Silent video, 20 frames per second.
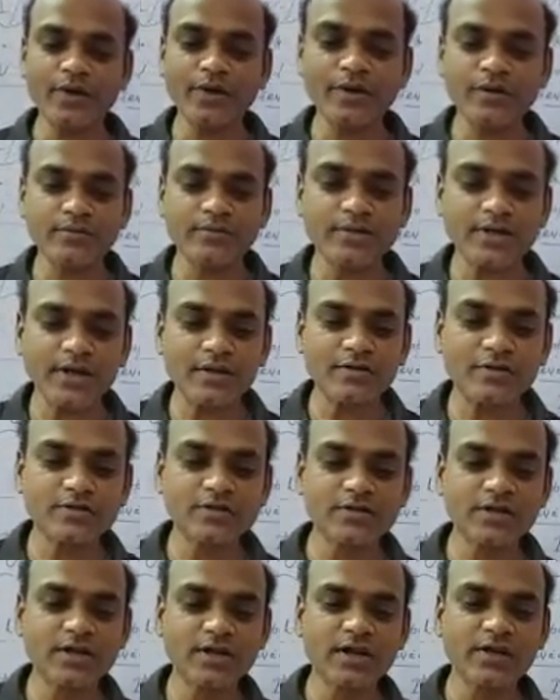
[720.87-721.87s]
interrupt are
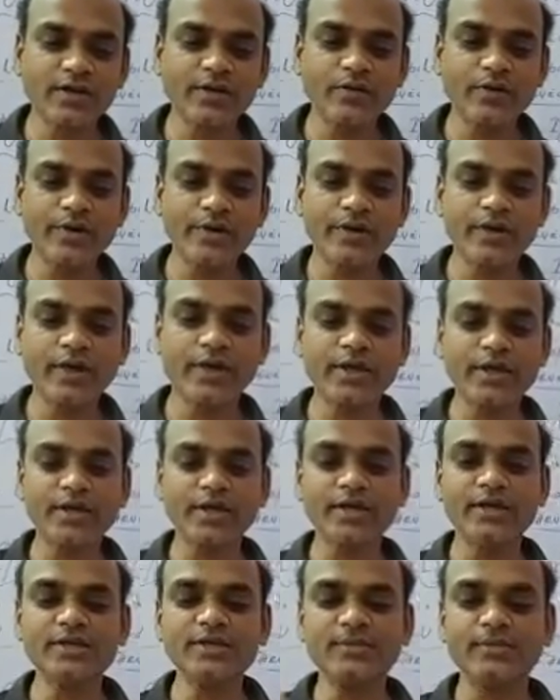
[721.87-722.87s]
generated when a
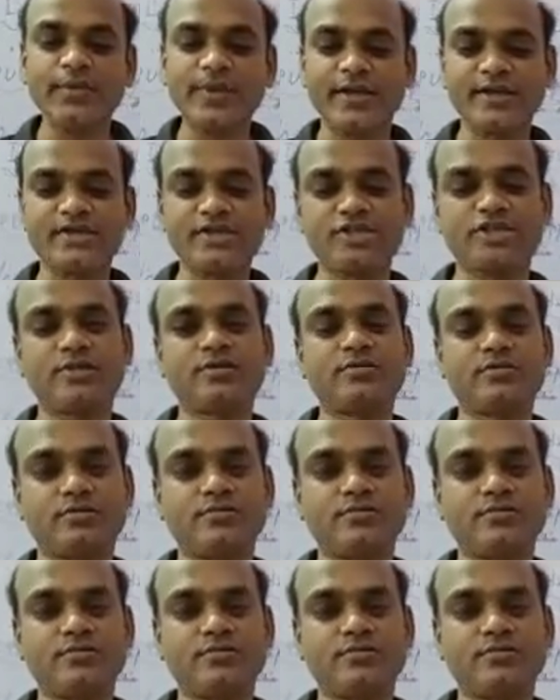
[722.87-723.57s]
key is pressed.